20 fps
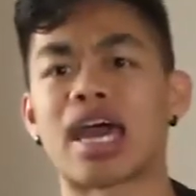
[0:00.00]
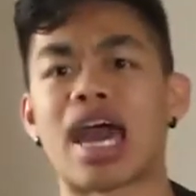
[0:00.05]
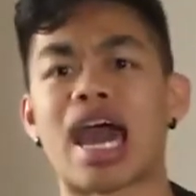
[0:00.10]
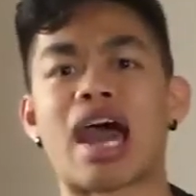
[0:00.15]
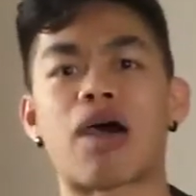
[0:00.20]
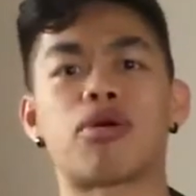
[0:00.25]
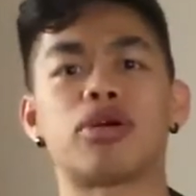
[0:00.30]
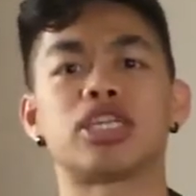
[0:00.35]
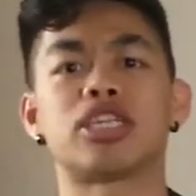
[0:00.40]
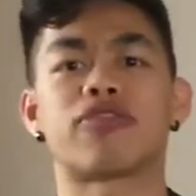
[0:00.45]

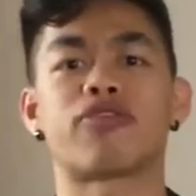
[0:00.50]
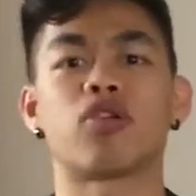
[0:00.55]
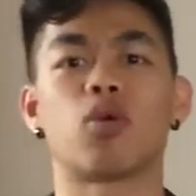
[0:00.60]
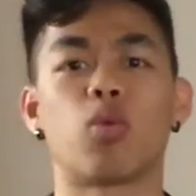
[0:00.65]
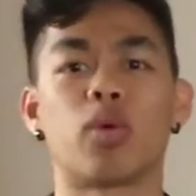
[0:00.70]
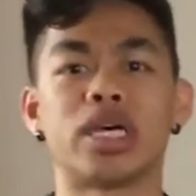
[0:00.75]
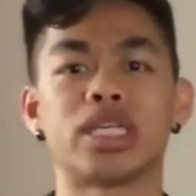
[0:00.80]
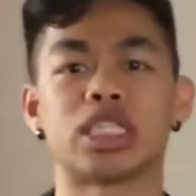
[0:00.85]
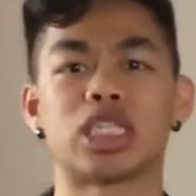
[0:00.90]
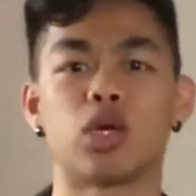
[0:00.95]
How are different
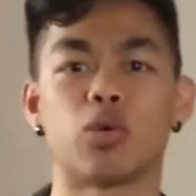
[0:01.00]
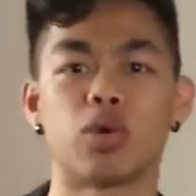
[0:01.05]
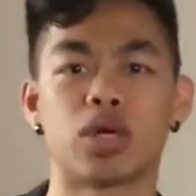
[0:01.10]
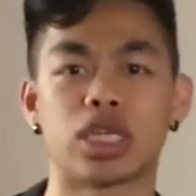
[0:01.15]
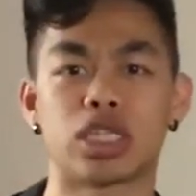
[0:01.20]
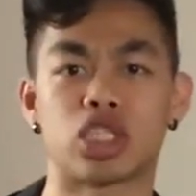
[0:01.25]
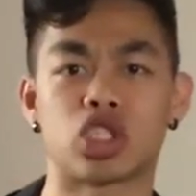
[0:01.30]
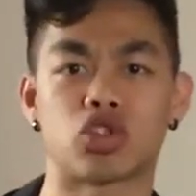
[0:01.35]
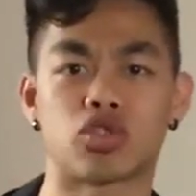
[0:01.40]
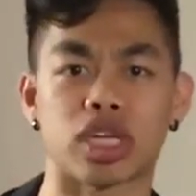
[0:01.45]
ways that we
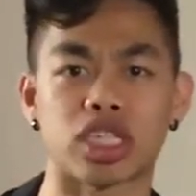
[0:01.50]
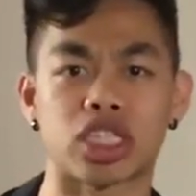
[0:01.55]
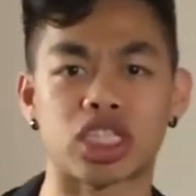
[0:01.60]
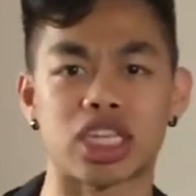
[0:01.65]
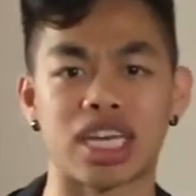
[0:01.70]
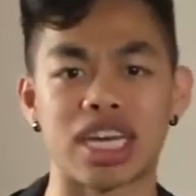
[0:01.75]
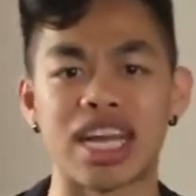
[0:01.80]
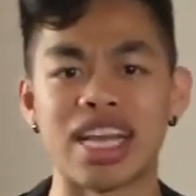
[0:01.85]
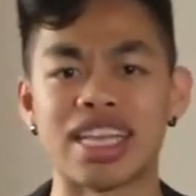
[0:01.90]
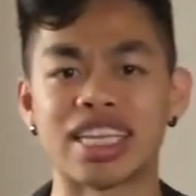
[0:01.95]
could stretch
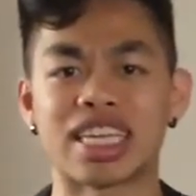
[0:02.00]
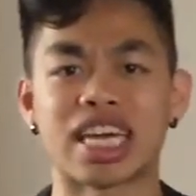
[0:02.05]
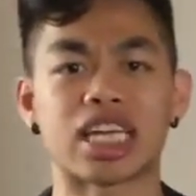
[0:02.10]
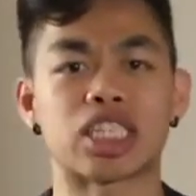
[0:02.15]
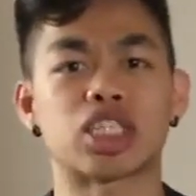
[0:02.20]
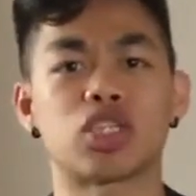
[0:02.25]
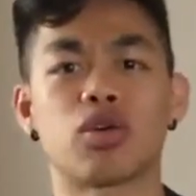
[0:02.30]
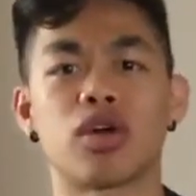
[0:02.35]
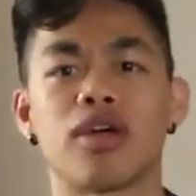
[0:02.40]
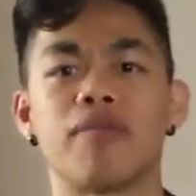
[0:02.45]
it, get
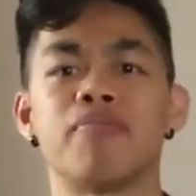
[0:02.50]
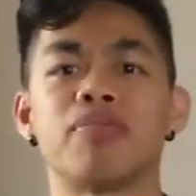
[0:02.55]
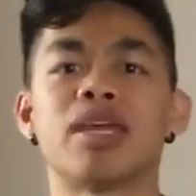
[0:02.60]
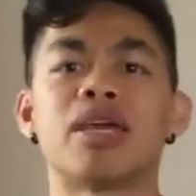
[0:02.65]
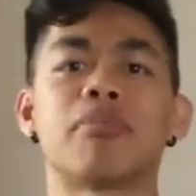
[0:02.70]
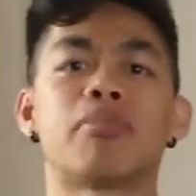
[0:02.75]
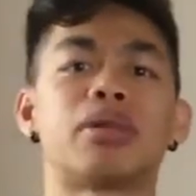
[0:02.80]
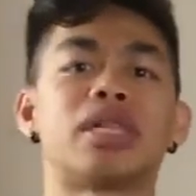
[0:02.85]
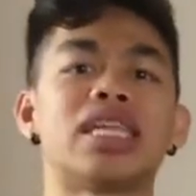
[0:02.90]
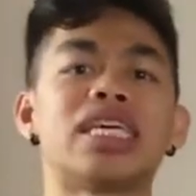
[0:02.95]
to it?
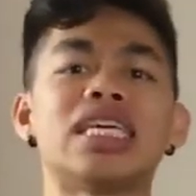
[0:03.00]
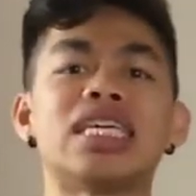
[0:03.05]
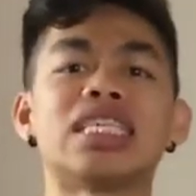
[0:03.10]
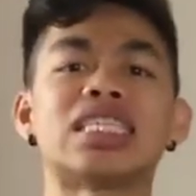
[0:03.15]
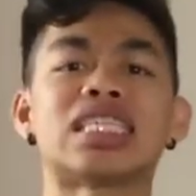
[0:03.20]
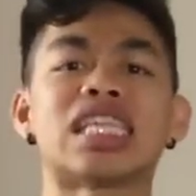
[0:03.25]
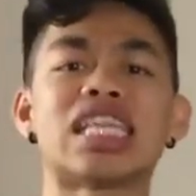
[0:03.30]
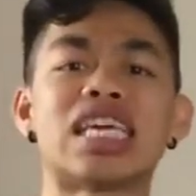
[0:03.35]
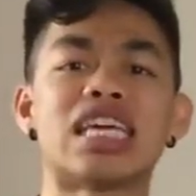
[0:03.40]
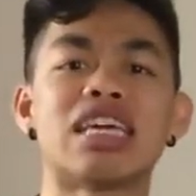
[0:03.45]

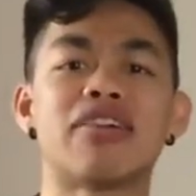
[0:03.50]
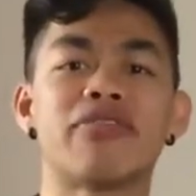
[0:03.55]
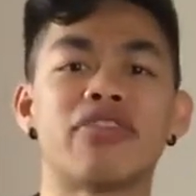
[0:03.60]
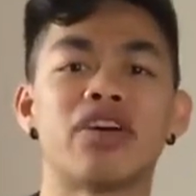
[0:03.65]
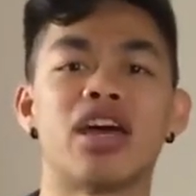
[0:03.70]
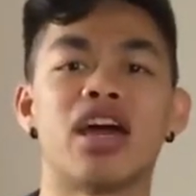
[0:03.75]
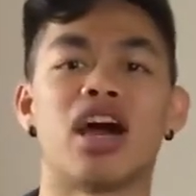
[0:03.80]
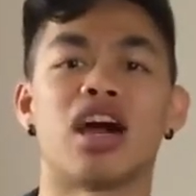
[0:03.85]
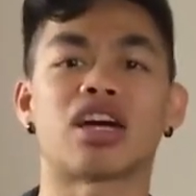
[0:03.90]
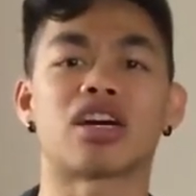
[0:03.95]
Please leave
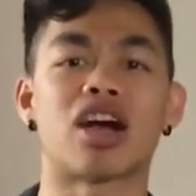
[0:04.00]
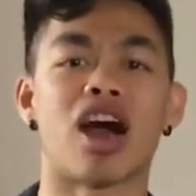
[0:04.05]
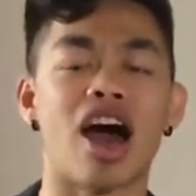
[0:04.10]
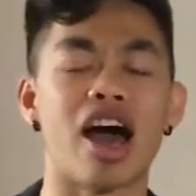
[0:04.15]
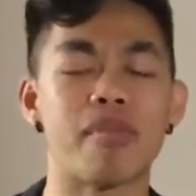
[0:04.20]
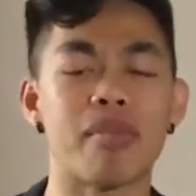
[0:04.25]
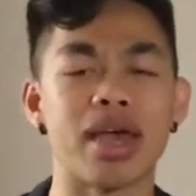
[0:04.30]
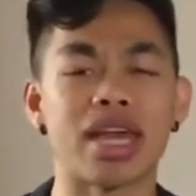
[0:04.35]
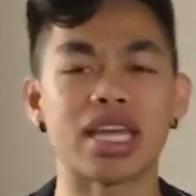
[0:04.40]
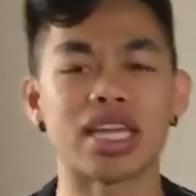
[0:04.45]
a
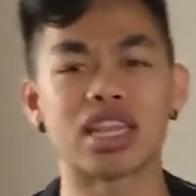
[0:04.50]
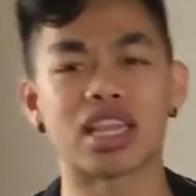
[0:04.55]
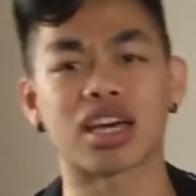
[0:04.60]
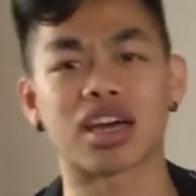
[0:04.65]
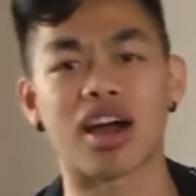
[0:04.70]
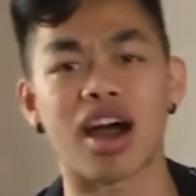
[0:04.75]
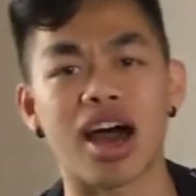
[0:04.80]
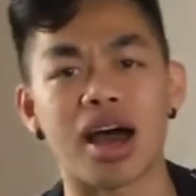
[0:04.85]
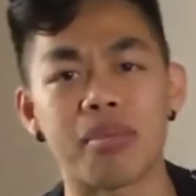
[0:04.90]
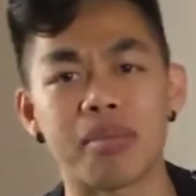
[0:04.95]
comment in the
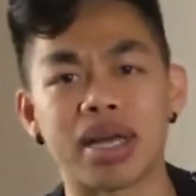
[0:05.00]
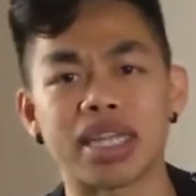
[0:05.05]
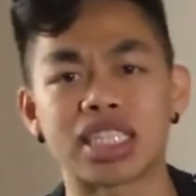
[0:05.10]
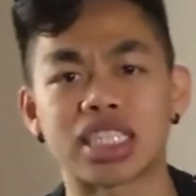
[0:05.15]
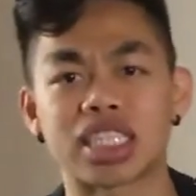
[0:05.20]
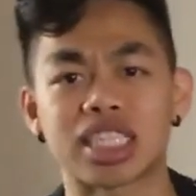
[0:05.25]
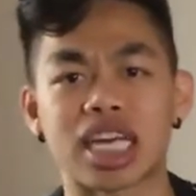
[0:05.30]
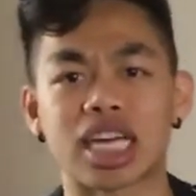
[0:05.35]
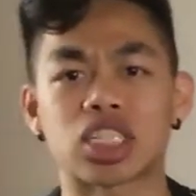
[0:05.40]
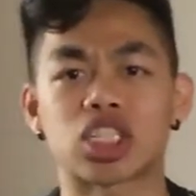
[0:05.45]
comment
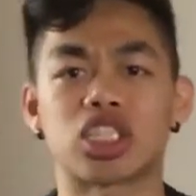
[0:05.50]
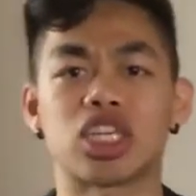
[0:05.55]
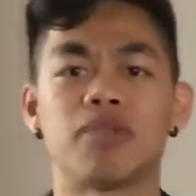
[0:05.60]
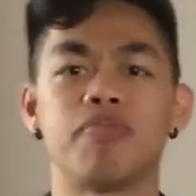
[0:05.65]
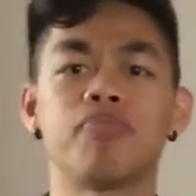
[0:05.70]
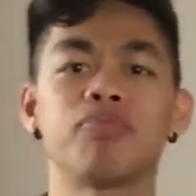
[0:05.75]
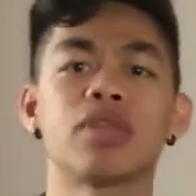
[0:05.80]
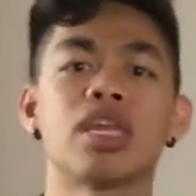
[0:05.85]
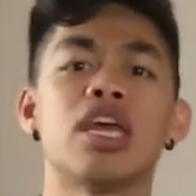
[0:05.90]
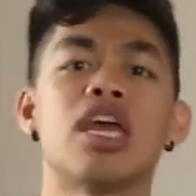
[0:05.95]

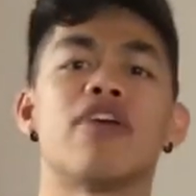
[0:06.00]
section.